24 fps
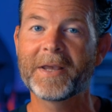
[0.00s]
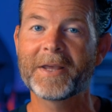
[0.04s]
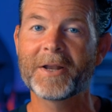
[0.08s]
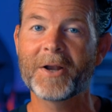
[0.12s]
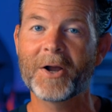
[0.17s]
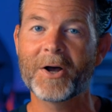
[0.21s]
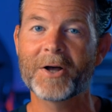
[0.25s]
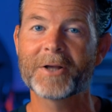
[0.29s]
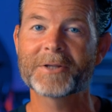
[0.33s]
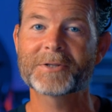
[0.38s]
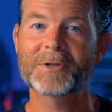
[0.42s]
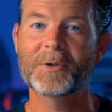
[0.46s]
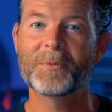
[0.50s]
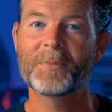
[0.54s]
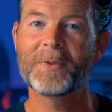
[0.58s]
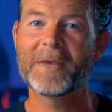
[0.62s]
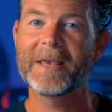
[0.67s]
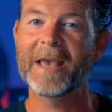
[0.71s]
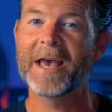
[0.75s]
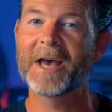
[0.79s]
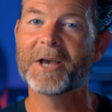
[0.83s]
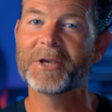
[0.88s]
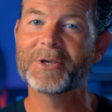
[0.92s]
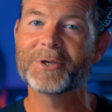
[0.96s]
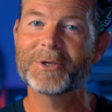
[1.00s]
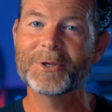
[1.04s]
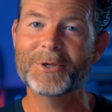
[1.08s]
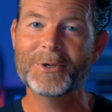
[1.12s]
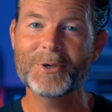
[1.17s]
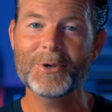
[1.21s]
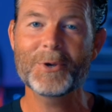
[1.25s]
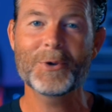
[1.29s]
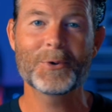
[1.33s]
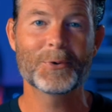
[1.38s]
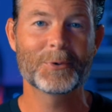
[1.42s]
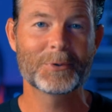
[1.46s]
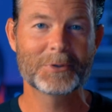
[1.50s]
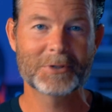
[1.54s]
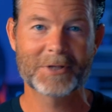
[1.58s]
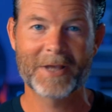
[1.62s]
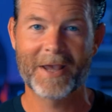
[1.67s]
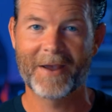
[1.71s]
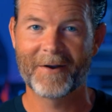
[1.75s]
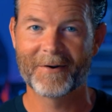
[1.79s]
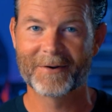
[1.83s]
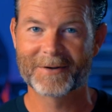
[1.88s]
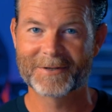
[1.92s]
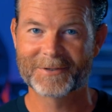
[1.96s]
but it can also be a huge
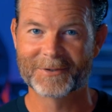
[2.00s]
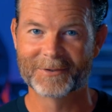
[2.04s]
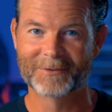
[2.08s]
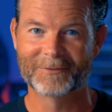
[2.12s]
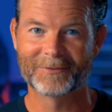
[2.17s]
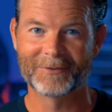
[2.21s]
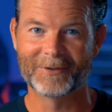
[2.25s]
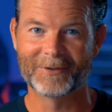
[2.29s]
character